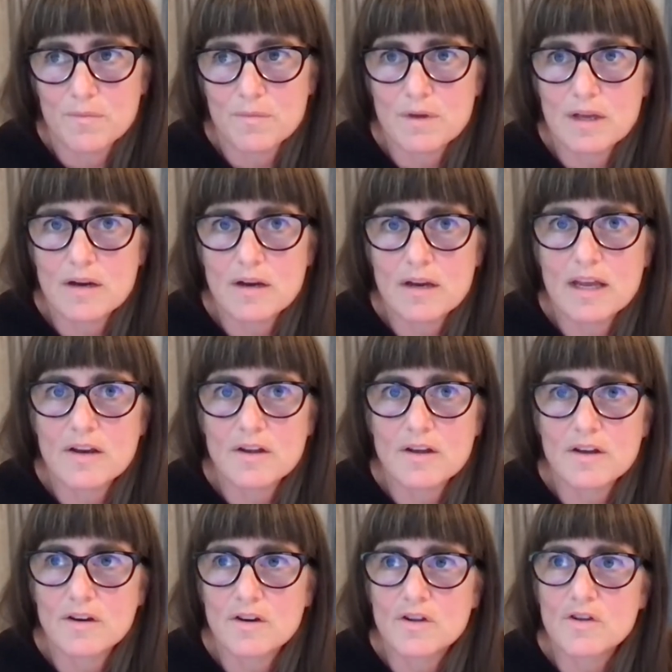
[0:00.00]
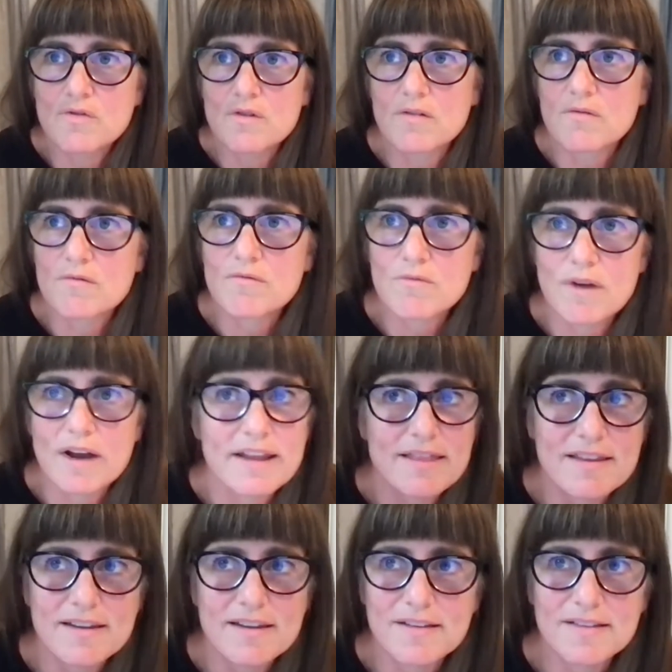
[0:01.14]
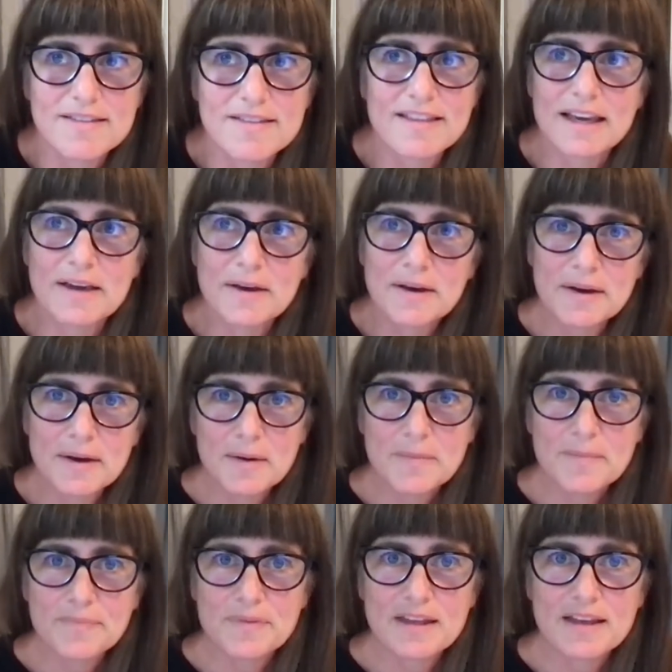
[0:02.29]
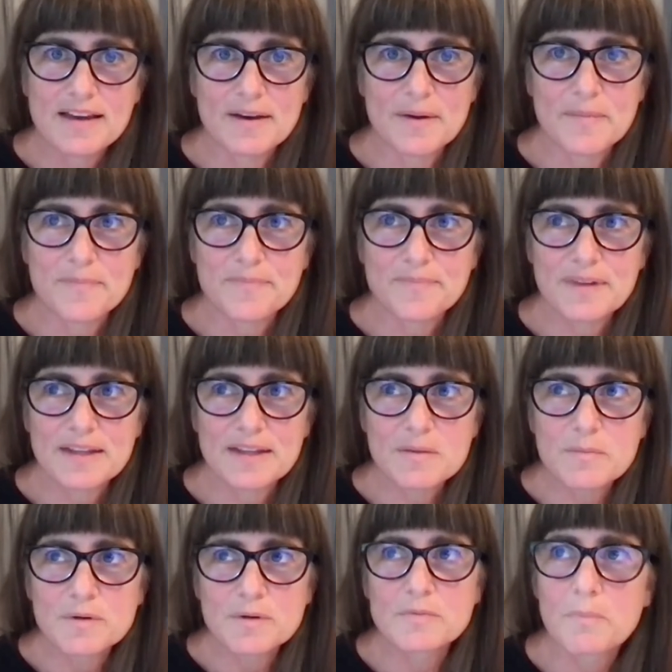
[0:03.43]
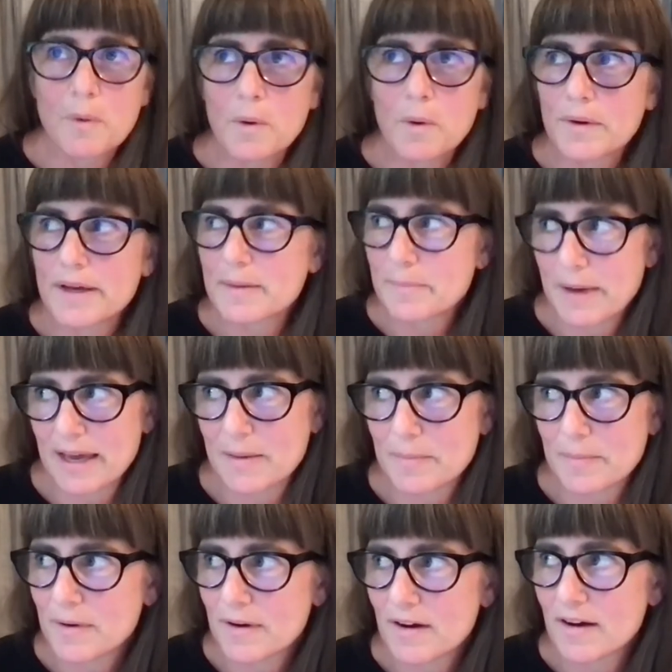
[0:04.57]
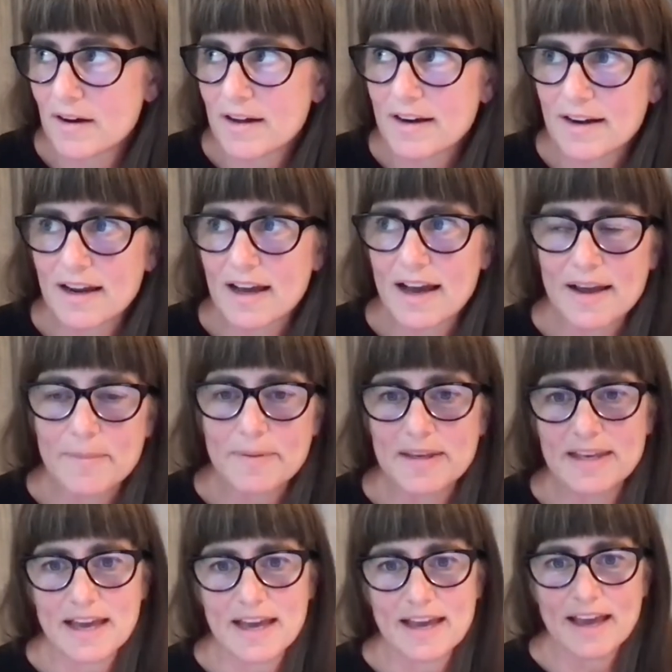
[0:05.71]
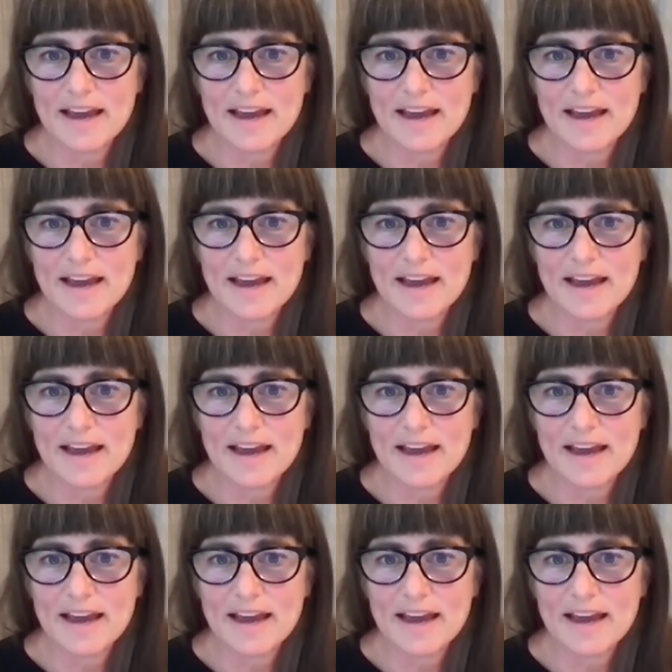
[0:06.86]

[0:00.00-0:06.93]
it, it can, you can write the, like, um, the most boring paper on I P A